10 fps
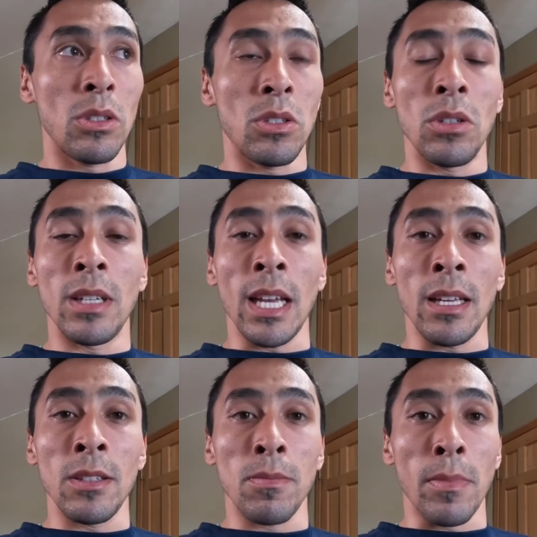2
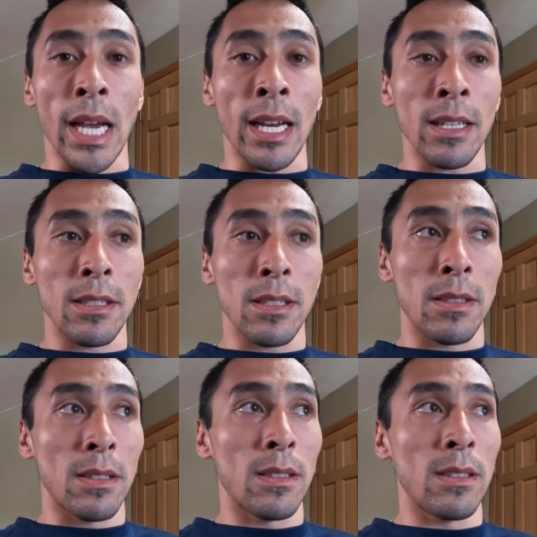days
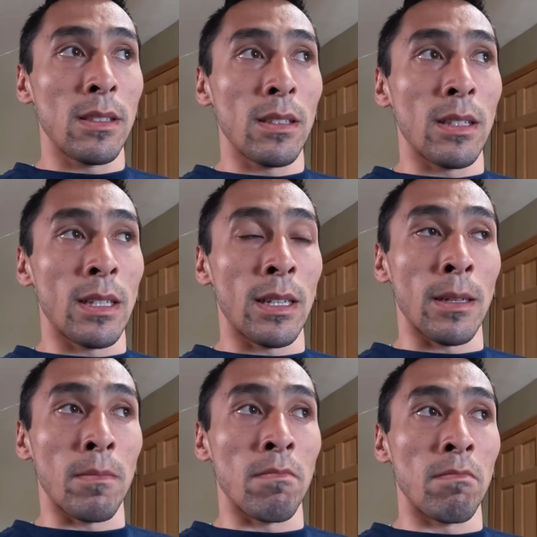max.
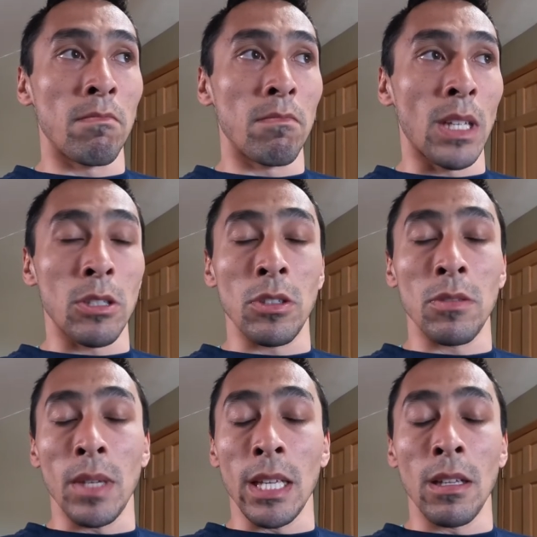That's
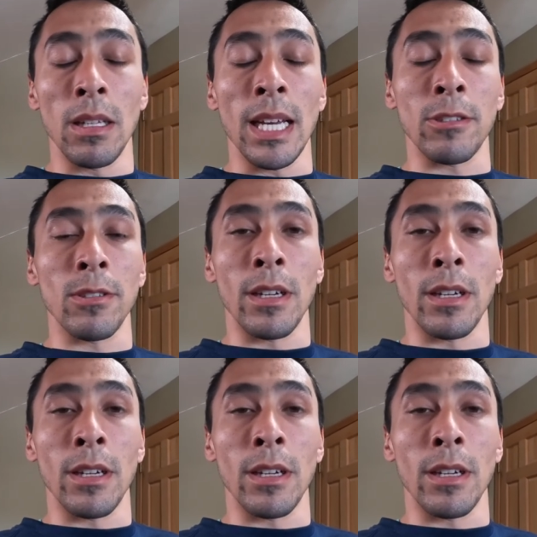just me. They'll last